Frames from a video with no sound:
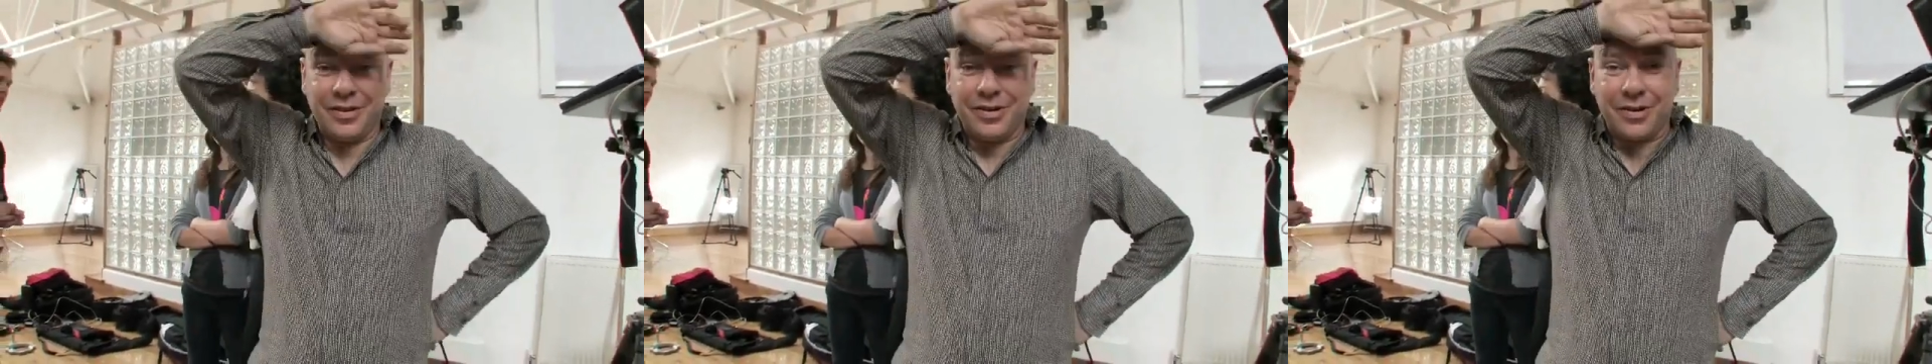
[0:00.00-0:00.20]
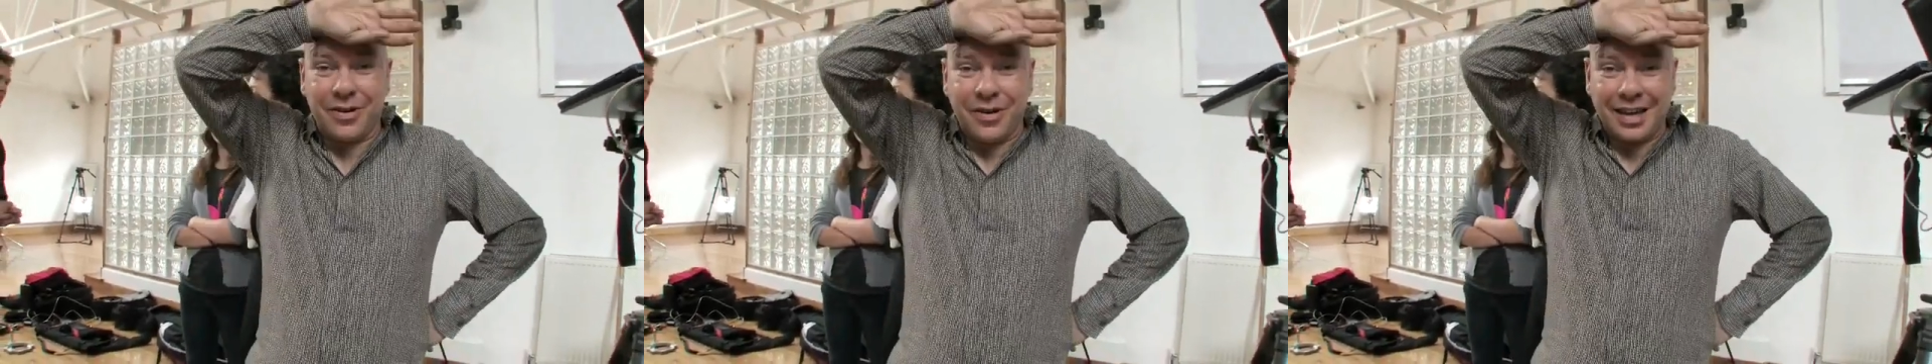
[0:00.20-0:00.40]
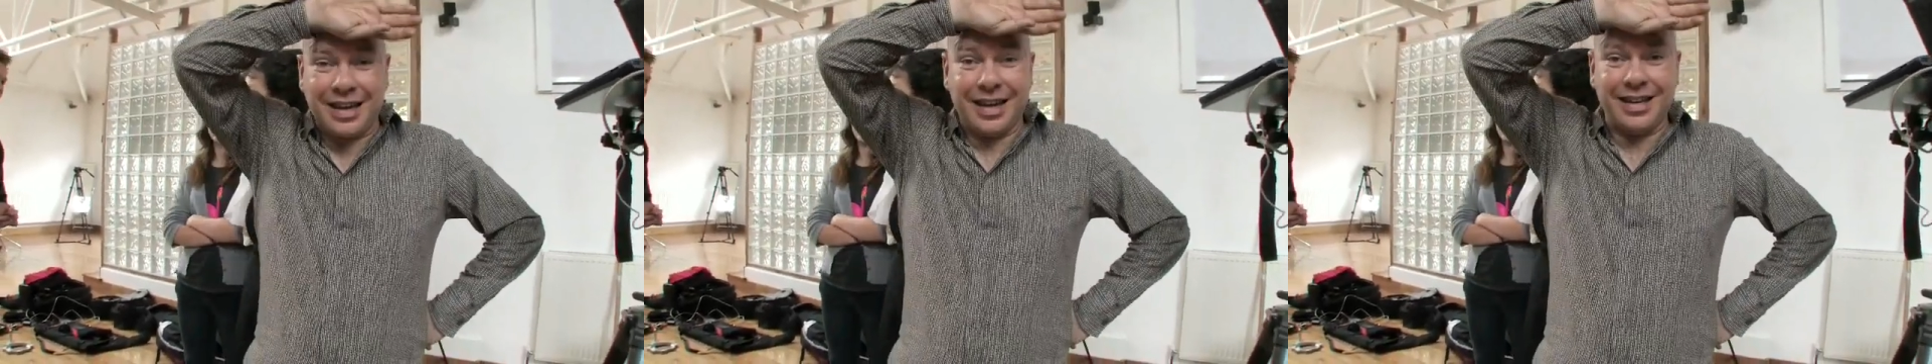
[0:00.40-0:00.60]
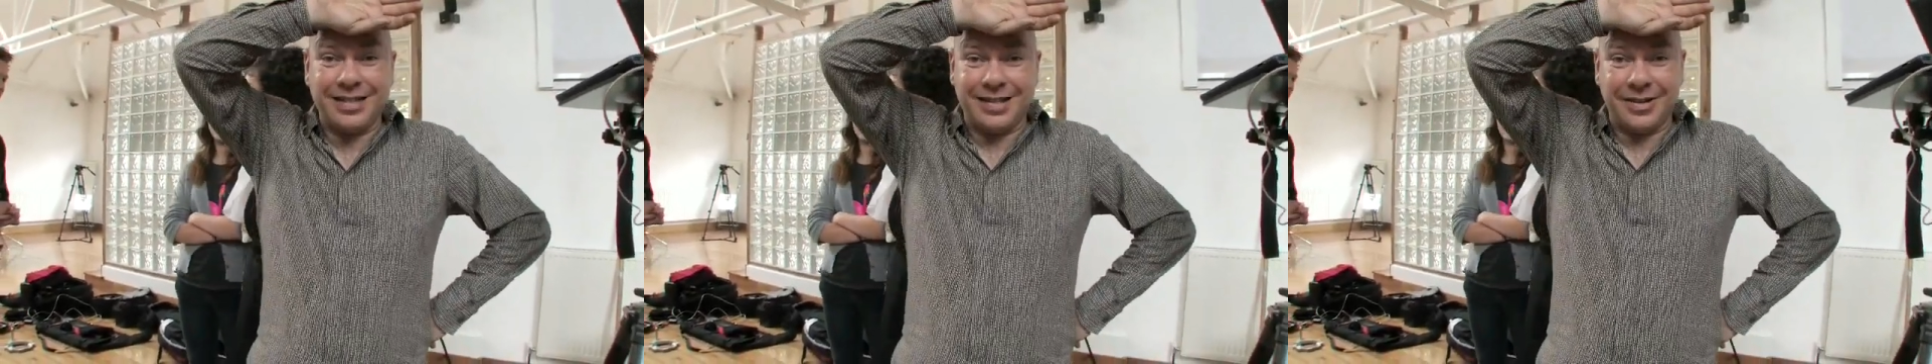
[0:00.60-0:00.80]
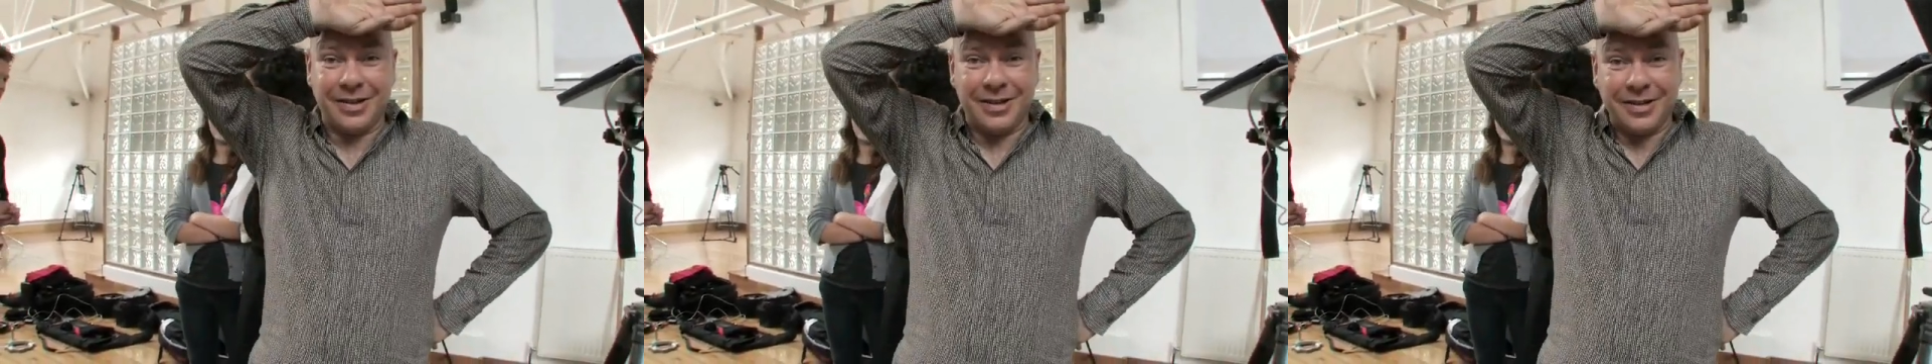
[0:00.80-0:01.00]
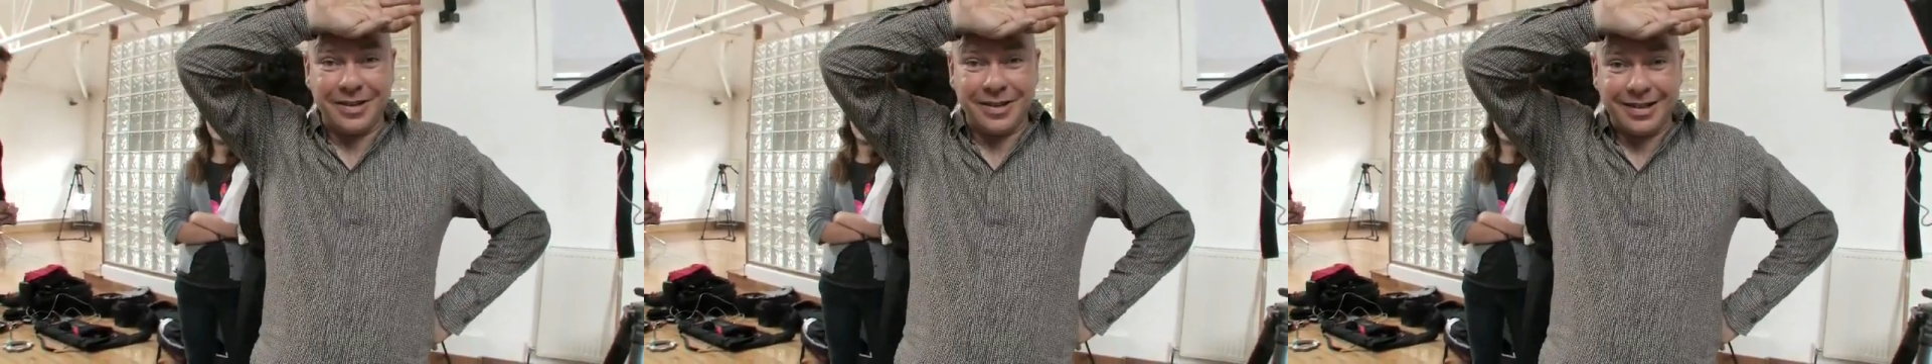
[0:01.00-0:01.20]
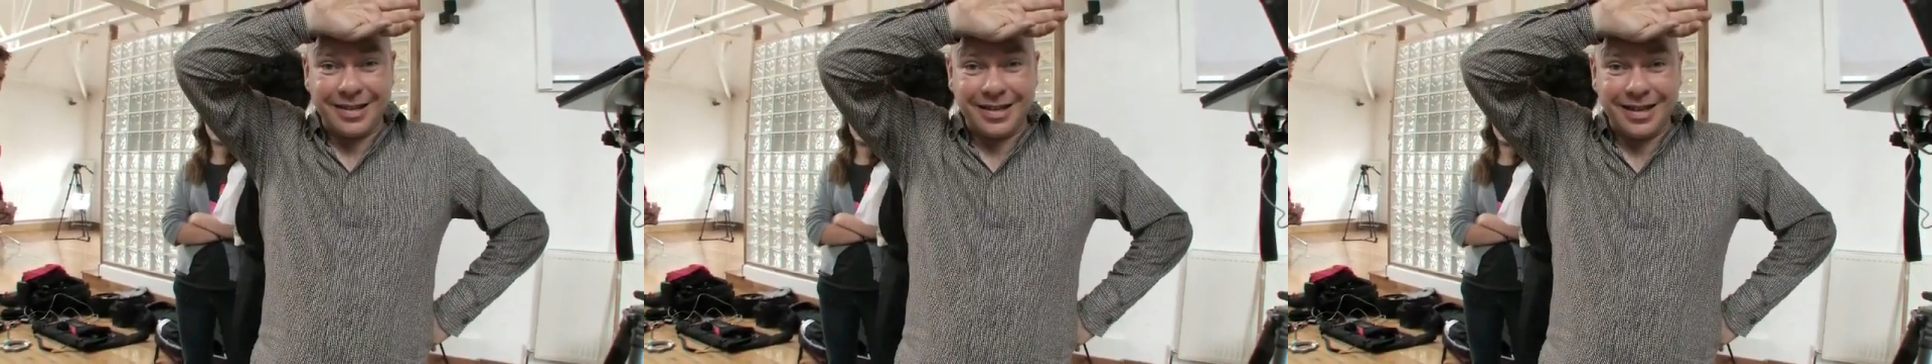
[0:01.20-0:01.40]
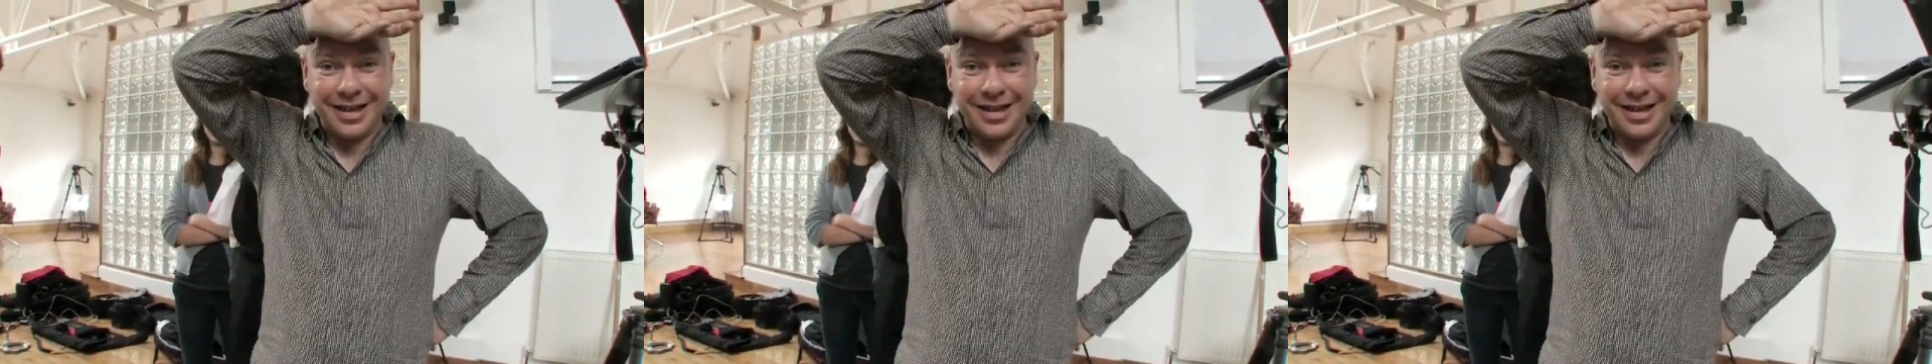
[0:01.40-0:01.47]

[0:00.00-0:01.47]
crikey, it took a